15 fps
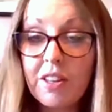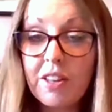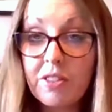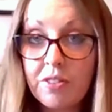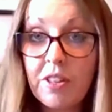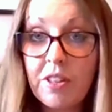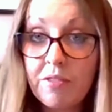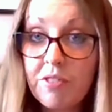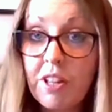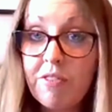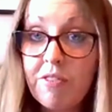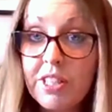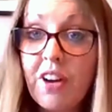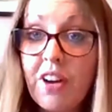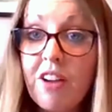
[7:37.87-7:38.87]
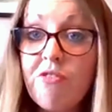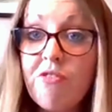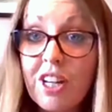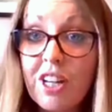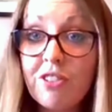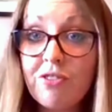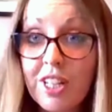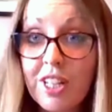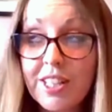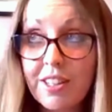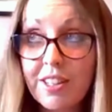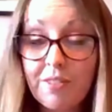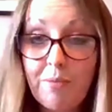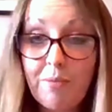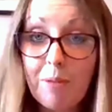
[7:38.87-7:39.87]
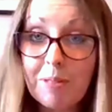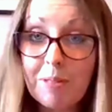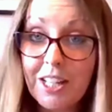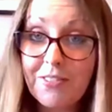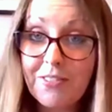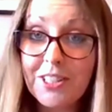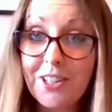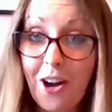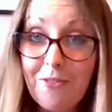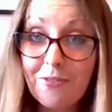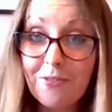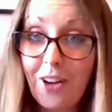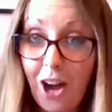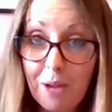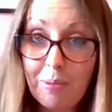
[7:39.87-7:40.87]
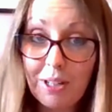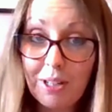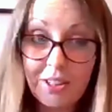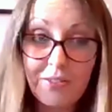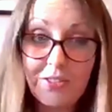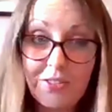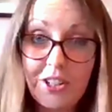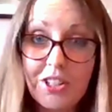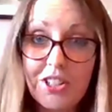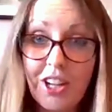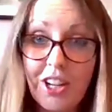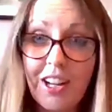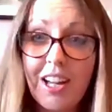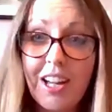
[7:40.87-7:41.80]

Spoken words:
there is a very real risk that public services aren't viable in the future.